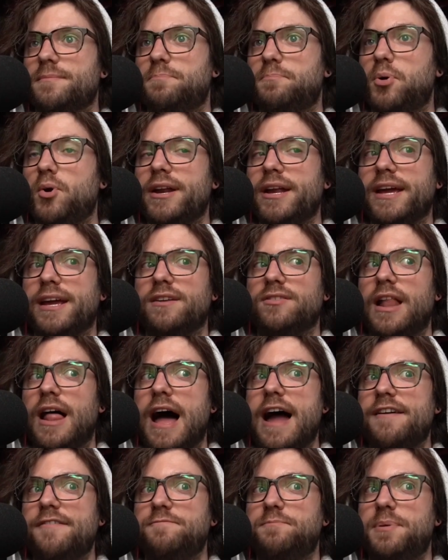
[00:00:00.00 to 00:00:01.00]
putting
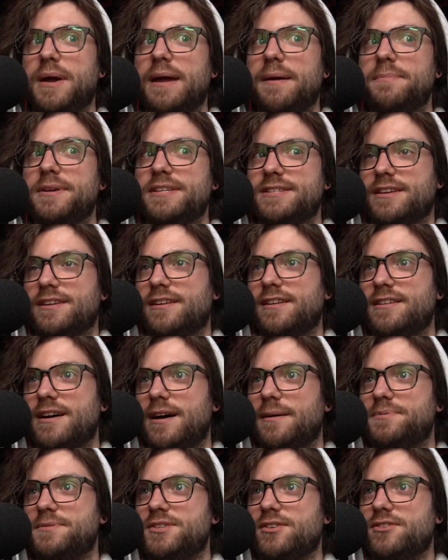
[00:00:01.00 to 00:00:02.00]
live babies in a
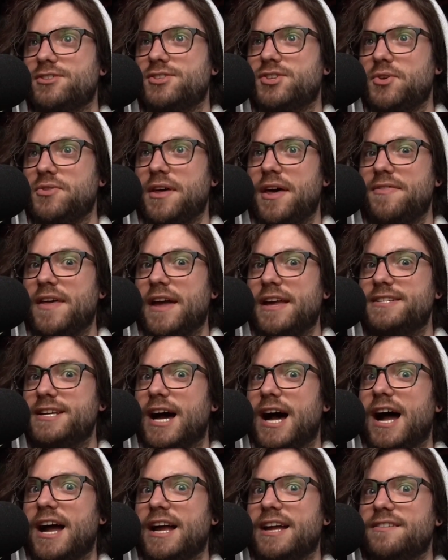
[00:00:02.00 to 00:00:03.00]
dumpster so that they
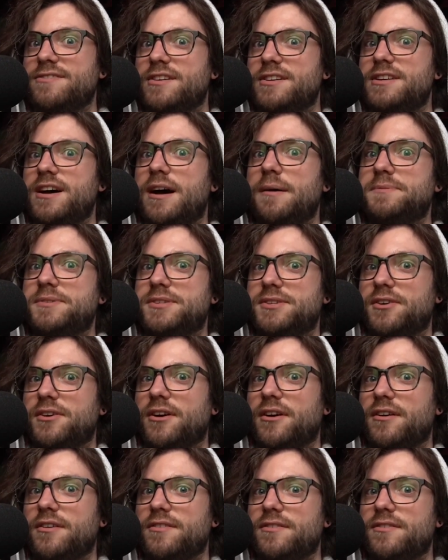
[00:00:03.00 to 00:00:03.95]
die in the dumpster.